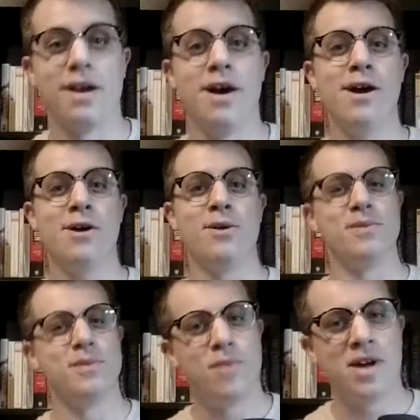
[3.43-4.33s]

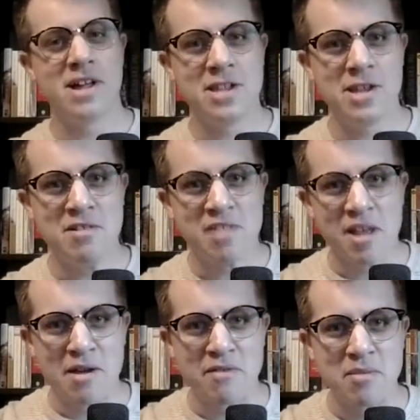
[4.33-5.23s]
Oh, well, hello there,
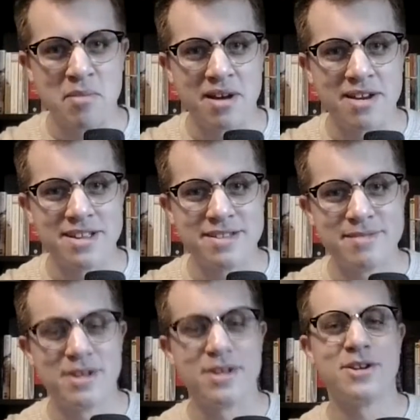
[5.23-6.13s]
everybody.
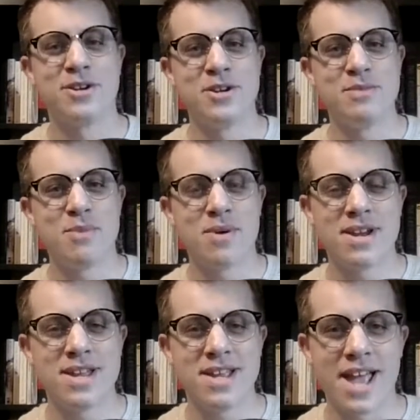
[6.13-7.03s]
Good
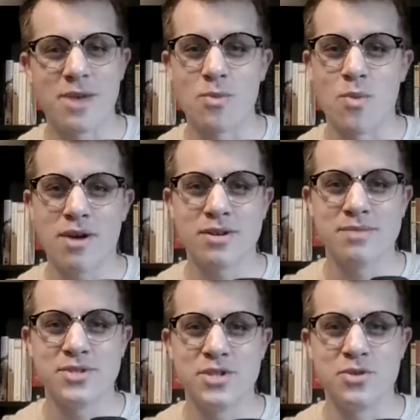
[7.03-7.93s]
morning and welcome
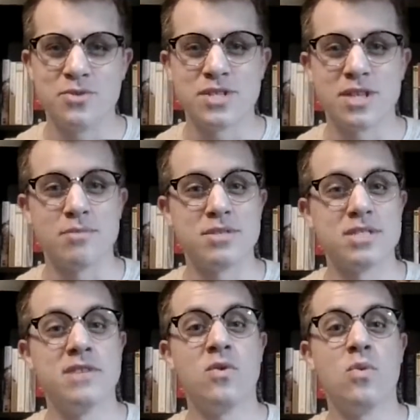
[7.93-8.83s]
to Some
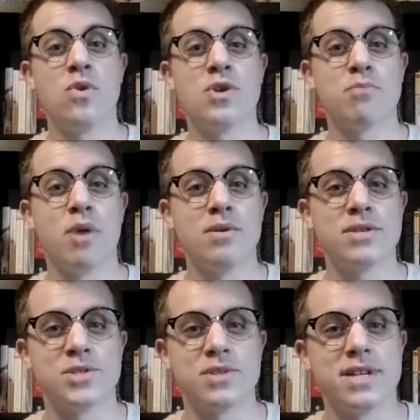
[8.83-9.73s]
Civil War
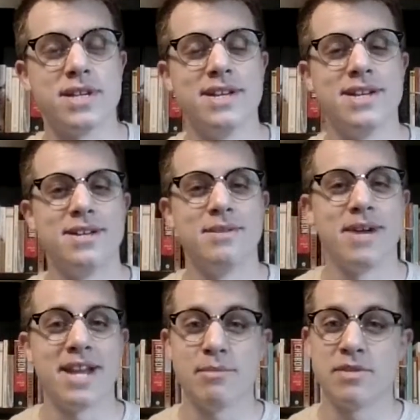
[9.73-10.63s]
Poetry. My
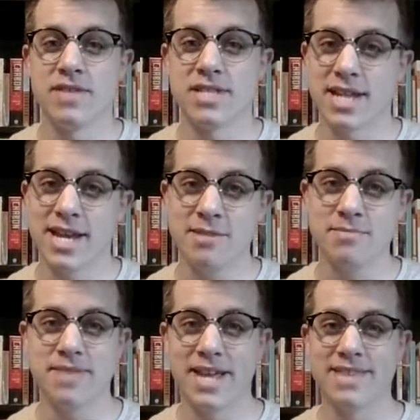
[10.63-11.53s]
name is Vincent Hannum,
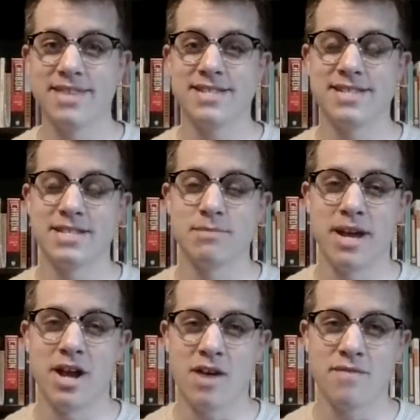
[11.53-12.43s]
and this is my
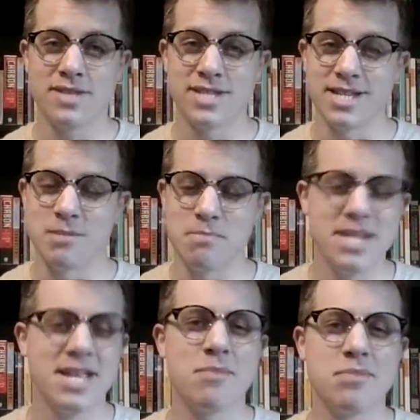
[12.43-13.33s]
office in
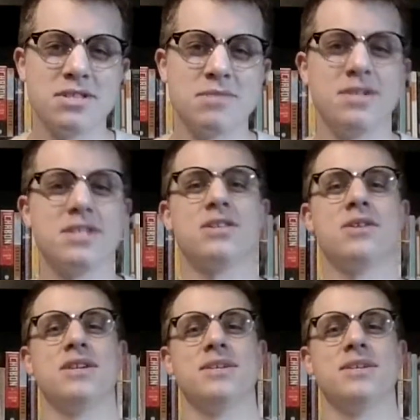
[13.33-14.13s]
Minneapolis, Minnesota.